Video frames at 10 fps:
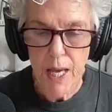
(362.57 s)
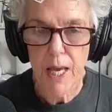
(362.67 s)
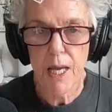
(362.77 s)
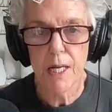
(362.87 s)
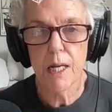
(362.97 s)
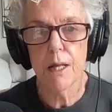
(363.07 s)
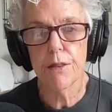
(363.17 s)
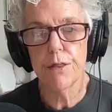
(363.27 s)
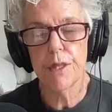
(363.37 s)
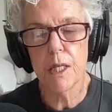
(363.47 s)
and
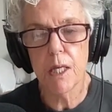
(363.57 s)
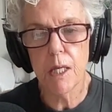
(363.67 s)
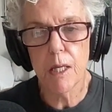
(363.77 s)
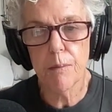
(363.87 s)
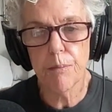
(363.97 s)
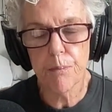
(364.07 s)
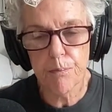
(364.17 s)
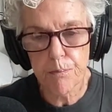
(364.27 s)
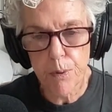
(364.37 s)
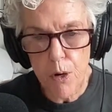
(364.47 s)
the
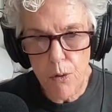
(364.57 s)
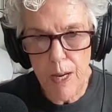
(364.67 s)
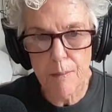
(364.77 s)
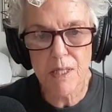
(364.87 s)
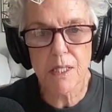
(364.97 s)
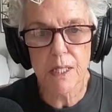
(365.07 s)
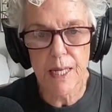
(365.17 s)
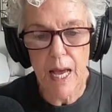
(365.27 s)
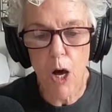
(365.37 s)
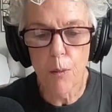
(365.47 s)
program is going to
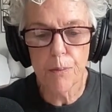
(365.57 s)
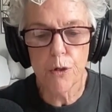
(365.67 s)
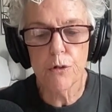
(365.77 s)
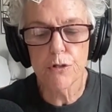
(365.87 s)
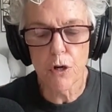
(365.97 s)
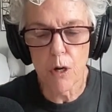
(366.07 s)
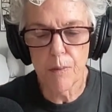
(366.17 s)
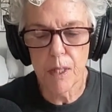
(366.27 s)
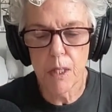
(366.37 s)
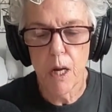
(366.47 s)
help you
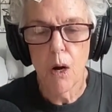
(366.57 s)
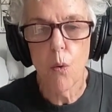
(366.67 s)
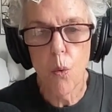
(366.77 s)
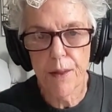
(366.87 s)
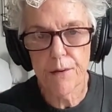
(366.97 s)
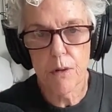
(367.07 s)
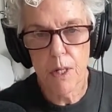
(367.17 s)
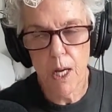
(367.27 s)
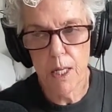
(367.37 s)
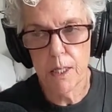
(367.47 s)
determine whether or
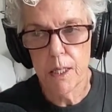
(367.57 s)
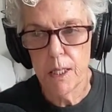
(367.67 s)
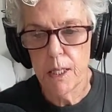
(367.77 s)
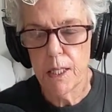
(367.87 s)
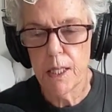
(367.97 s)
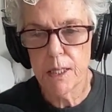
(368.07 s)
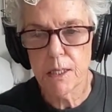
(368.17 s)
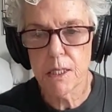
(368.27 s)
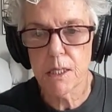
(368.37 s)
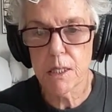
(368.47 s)
not
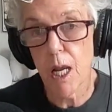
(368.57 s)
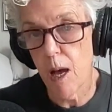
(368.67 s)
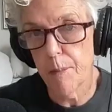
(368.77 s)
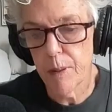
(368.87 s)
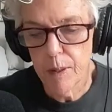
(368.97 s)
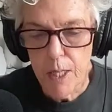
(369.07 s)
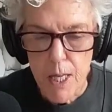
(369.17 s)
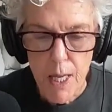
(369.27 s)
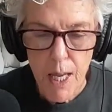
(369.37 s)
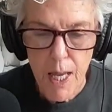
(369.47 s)
it's slop,
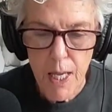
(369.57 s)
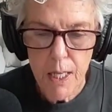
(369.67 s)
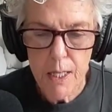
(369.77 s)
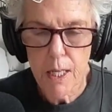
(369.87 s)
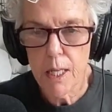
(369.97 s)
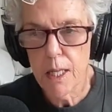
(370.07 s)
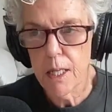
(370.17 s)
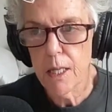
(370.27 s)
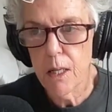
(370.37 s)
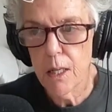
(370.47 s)
and
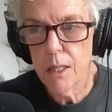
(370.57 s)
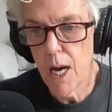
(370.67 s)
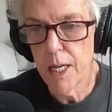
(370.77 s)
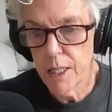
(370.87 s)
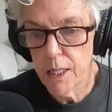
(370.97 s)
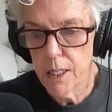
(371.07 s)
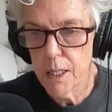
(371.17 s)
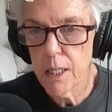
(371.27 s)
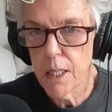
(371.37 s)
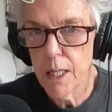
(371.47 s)
i.e.
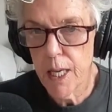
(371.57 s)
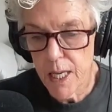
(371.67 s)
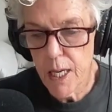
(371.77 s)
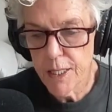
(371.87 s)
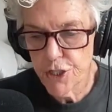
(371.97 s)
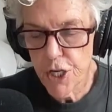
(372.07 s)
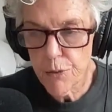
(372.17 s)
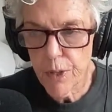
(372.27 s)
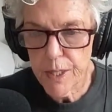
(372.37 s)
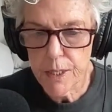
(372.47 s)
AI
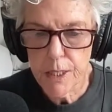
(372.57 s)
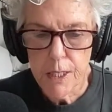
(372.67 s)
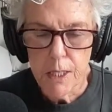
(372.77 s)
generated.